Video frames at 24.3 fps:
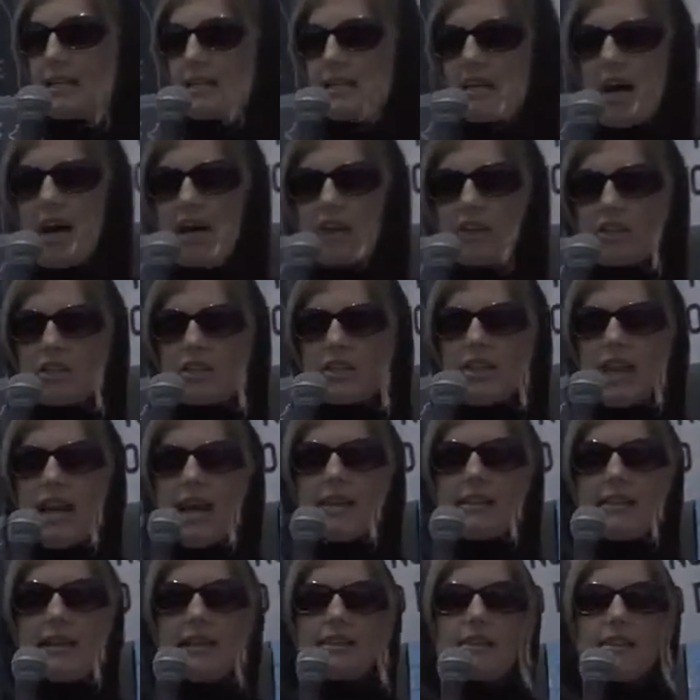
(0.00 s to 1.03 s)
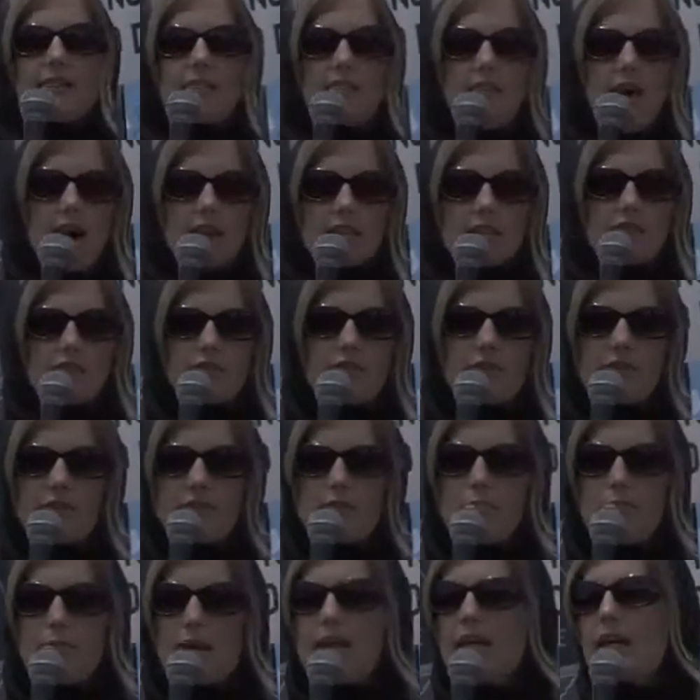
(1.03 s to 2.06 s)
us to understand that the
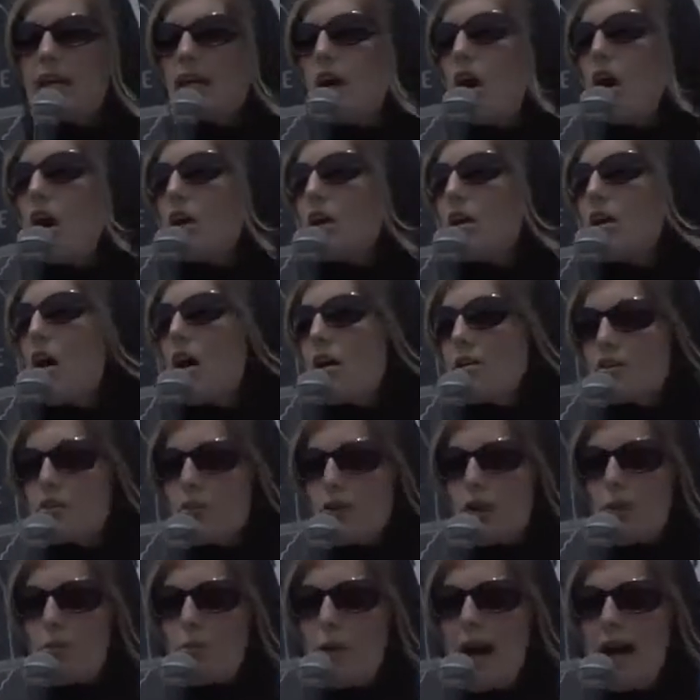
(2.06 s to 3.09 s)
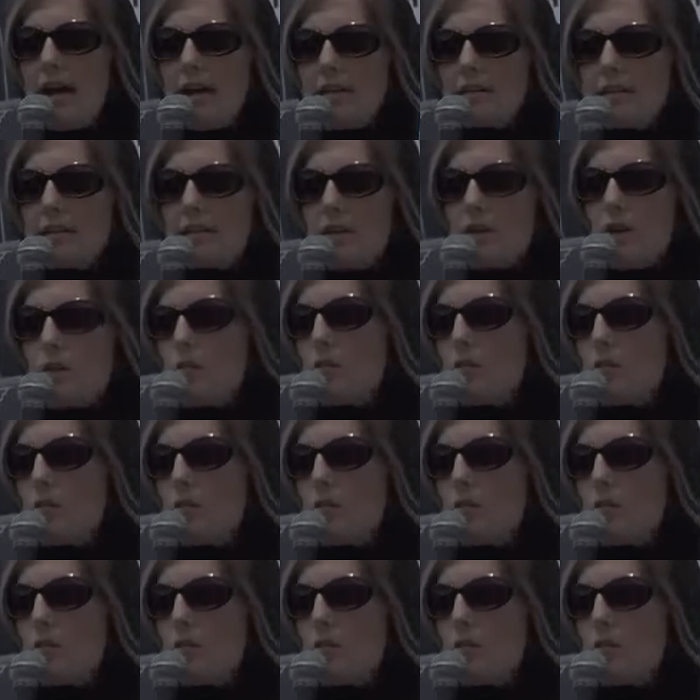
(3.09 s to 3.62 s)
phosphorus making our laundry white